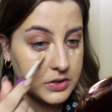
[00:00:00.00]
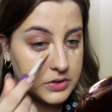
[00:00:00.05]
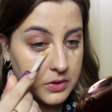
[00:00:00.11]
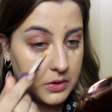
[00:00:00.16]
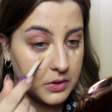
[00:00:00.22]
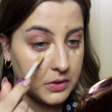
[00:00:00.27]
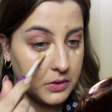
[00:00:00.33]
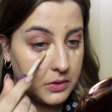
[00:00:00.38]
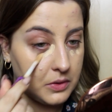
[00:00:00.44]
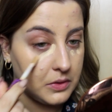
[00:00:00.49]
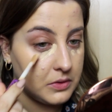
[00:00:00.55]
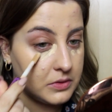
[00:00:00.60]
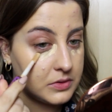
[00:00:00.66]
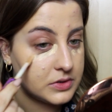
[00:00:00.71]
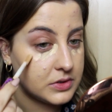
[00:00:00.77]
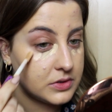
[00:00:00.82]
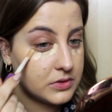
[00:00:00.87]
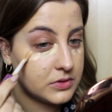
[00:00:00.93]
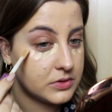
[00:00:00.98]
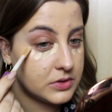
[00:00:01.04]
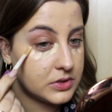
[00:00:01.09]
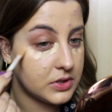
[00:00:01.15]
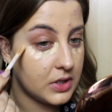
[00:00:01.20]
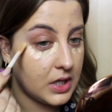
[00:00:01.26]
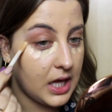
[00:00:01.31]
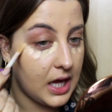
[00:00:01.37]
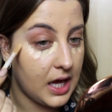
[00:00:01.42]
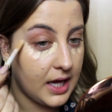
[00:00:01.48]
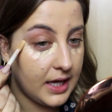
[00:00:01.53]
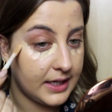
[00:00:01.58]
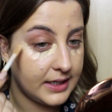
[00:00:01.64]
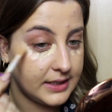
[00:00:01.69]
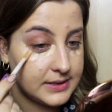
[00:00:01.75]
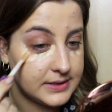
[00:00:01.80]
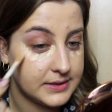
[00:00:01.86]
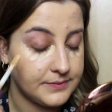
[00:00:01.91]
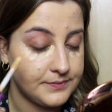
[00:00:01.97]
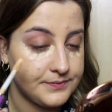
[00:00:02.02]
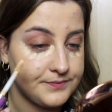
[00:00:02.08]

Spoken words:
circles to hide,